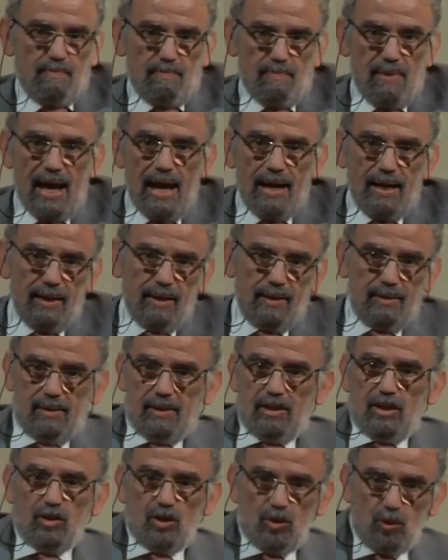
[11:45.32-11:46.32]
by
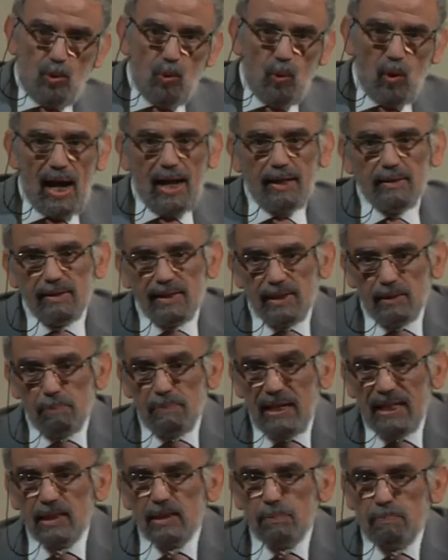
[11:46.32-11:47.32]
200
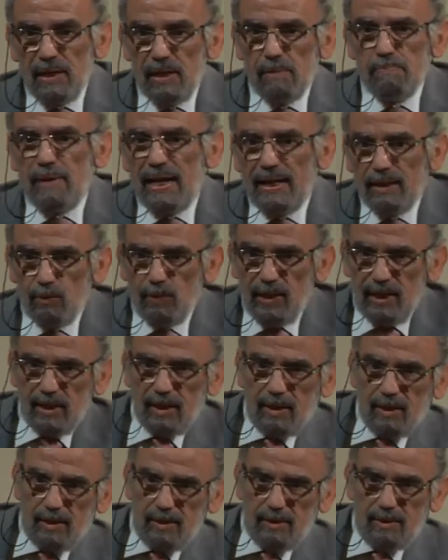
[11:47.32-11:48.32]
base pair by
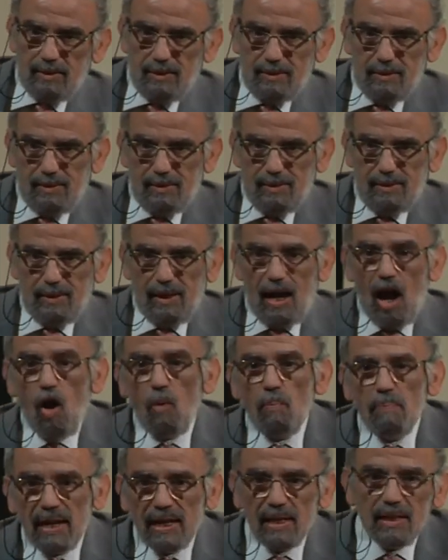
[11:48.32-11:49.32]
week. How
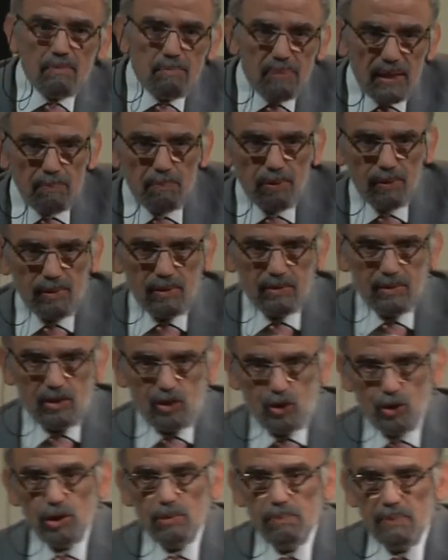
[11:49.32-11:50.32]
many people
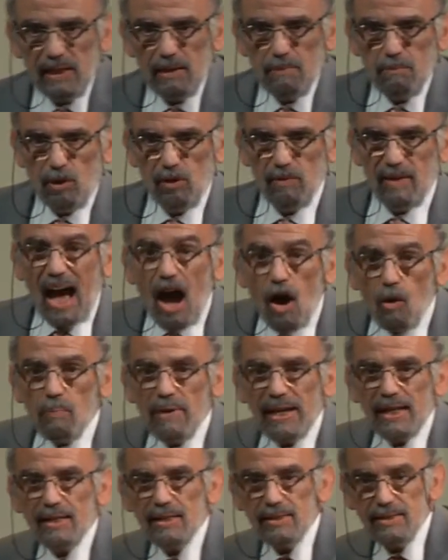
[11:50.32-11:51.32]
should be involved? How
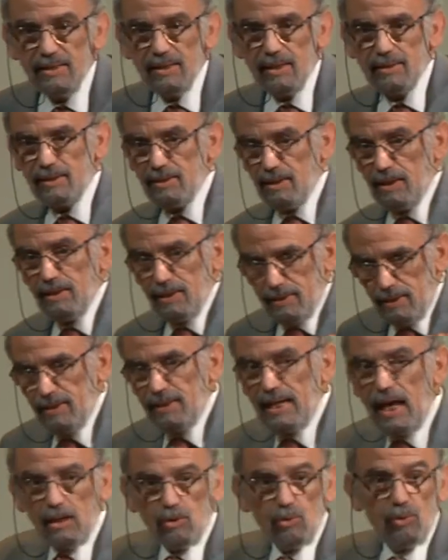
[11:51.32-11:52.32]
many years?
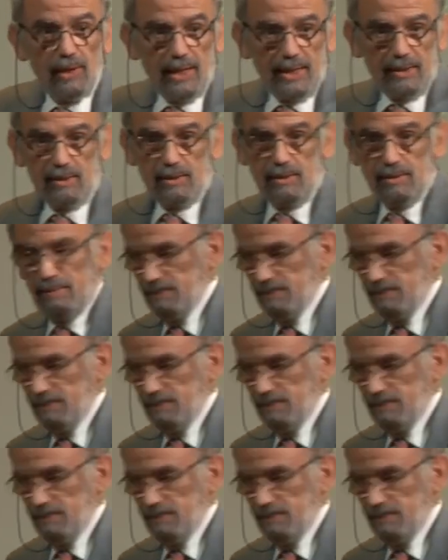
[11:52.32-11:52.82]
Calculate.